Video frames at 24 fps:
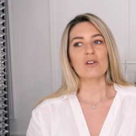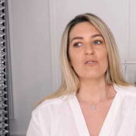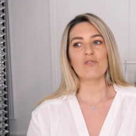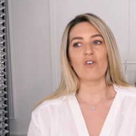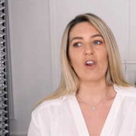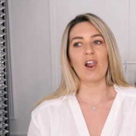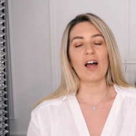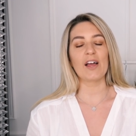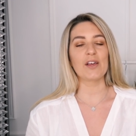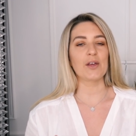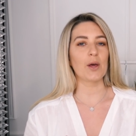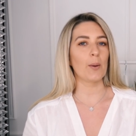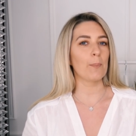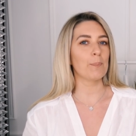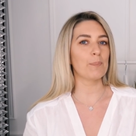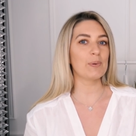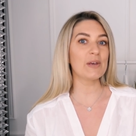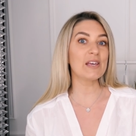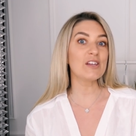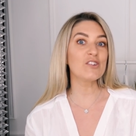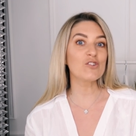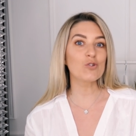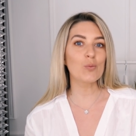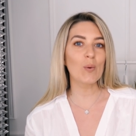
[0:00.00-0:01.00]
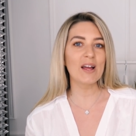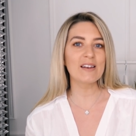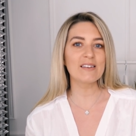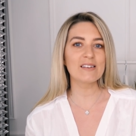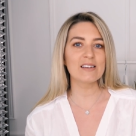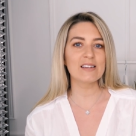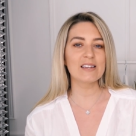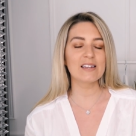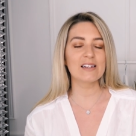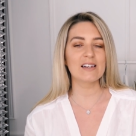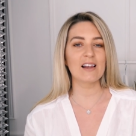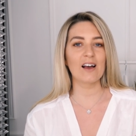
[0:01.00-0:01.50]
for like a beach
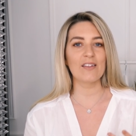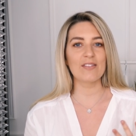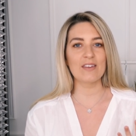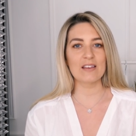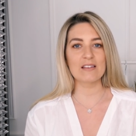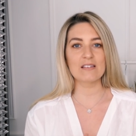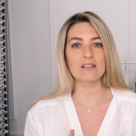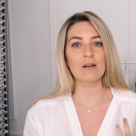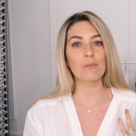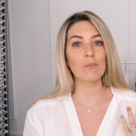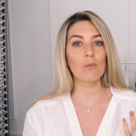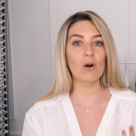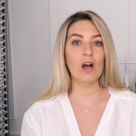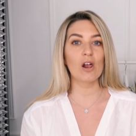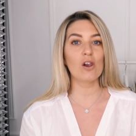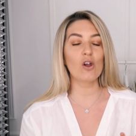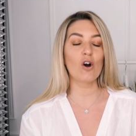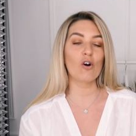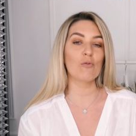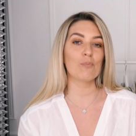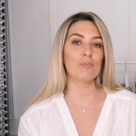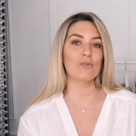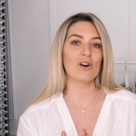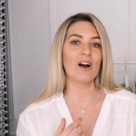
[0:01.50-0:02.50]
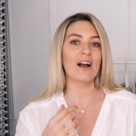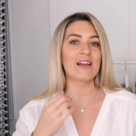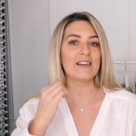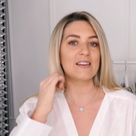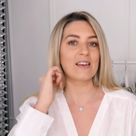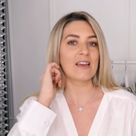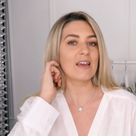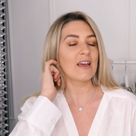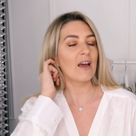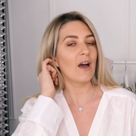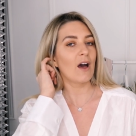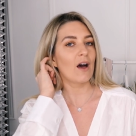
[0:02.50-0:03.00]
wedding, like there's some a lot of bride
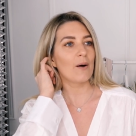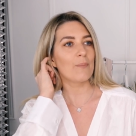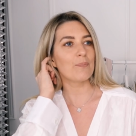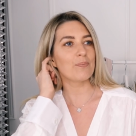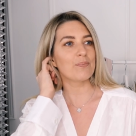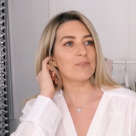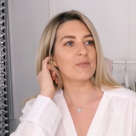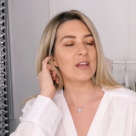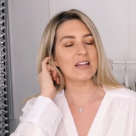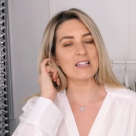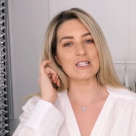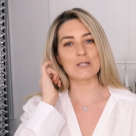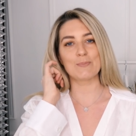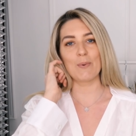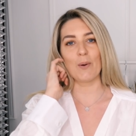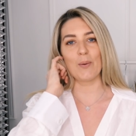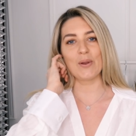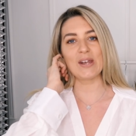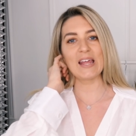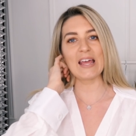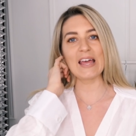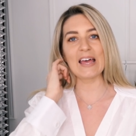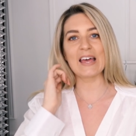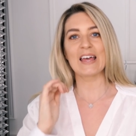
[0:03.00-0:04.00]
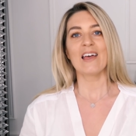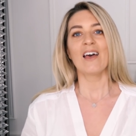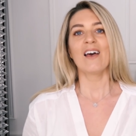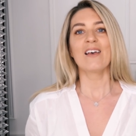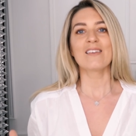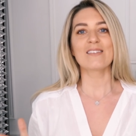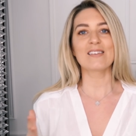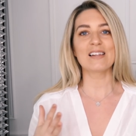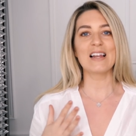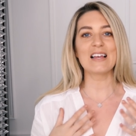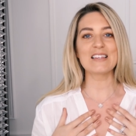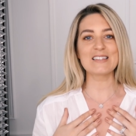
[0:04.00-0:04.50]
um, inspo in here.
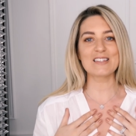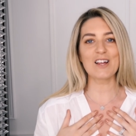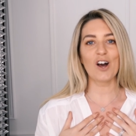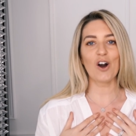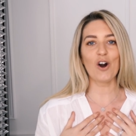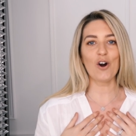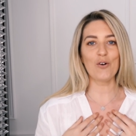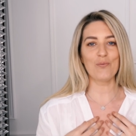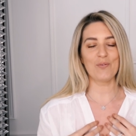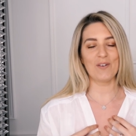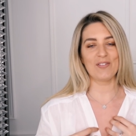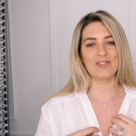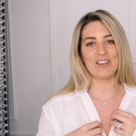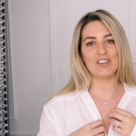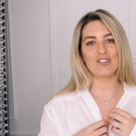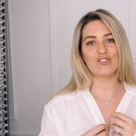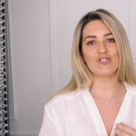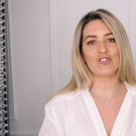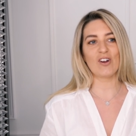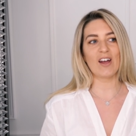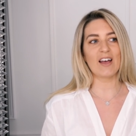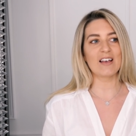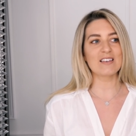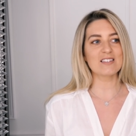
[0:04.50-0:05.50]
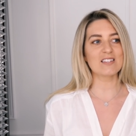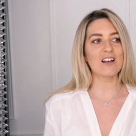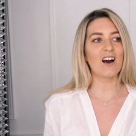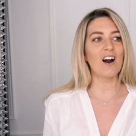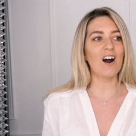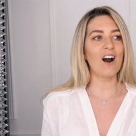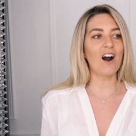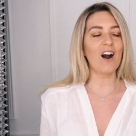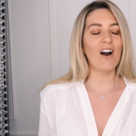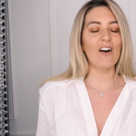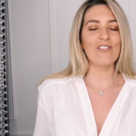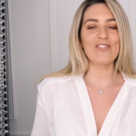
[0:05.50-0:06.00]
So let's start off with this dress.
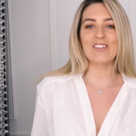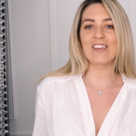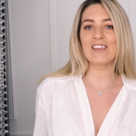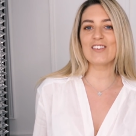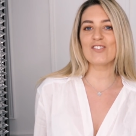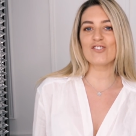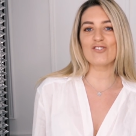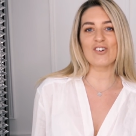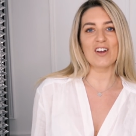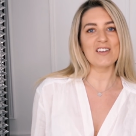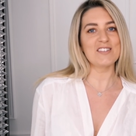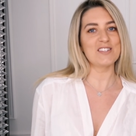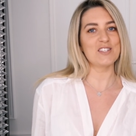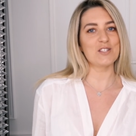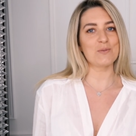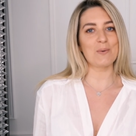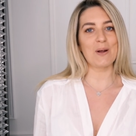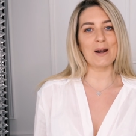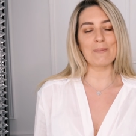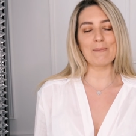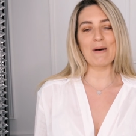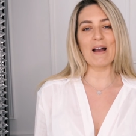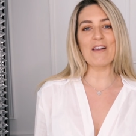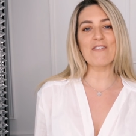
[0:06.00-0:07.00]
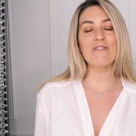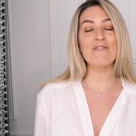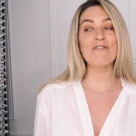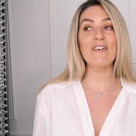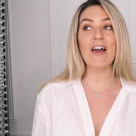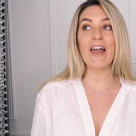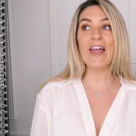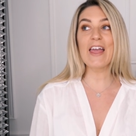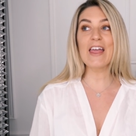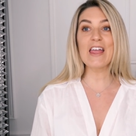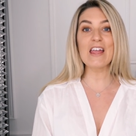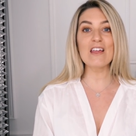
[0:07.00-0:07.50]
Oh, this dress is one of my
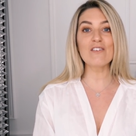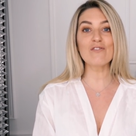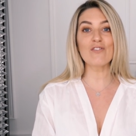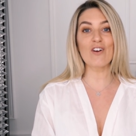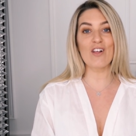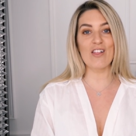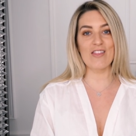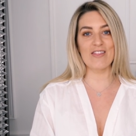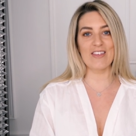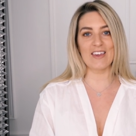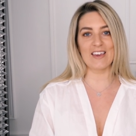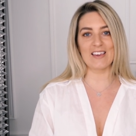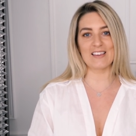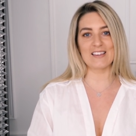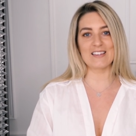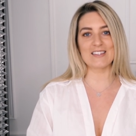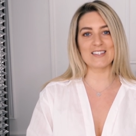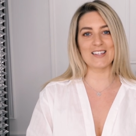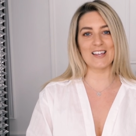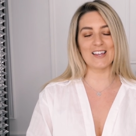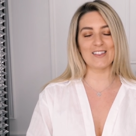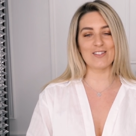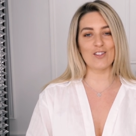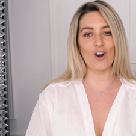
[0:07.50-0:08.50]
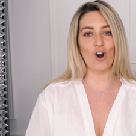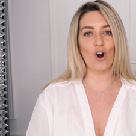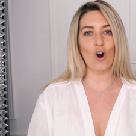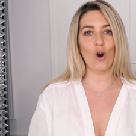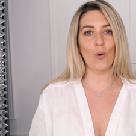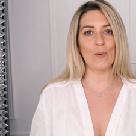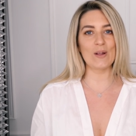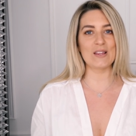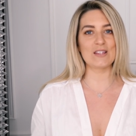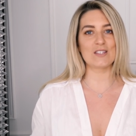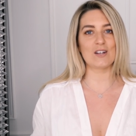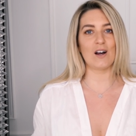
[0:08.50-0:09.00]
favourite things in the
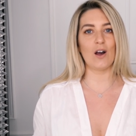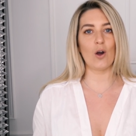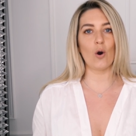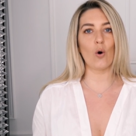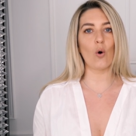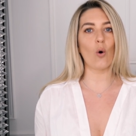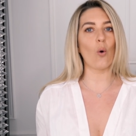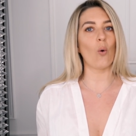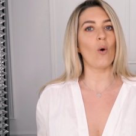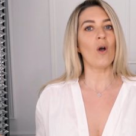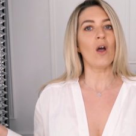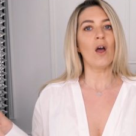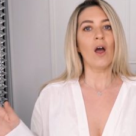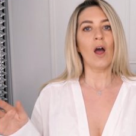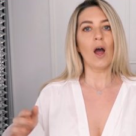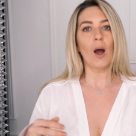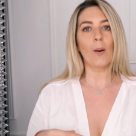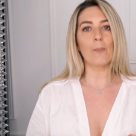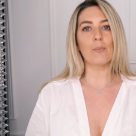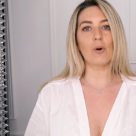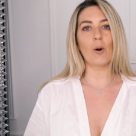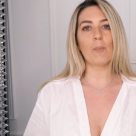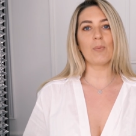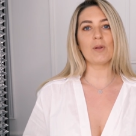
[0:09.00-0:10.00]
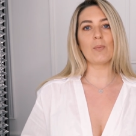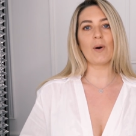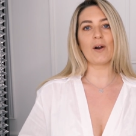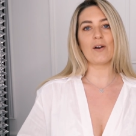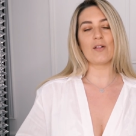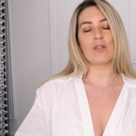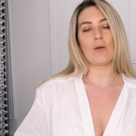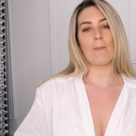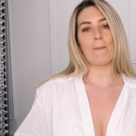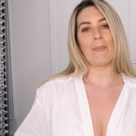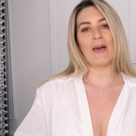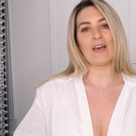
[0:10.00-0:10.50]
whole entire haul and probably
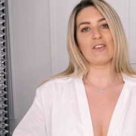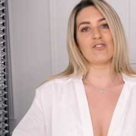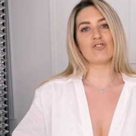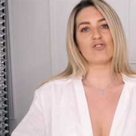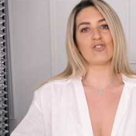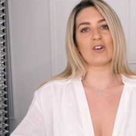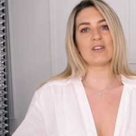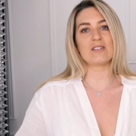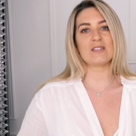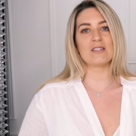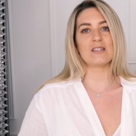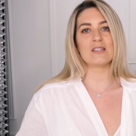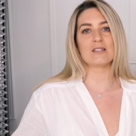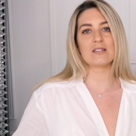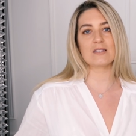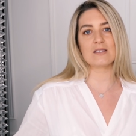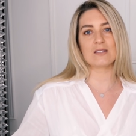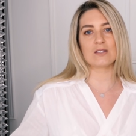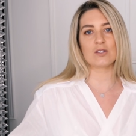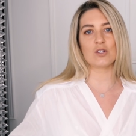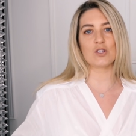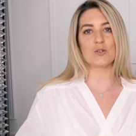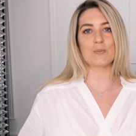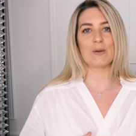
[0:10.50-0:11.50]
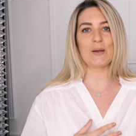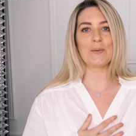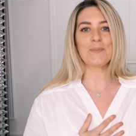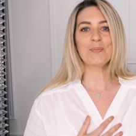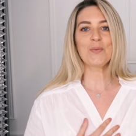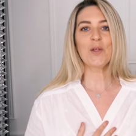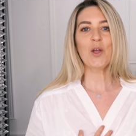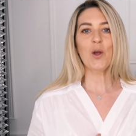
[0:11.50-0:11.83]
one of the best dresses, excuse me,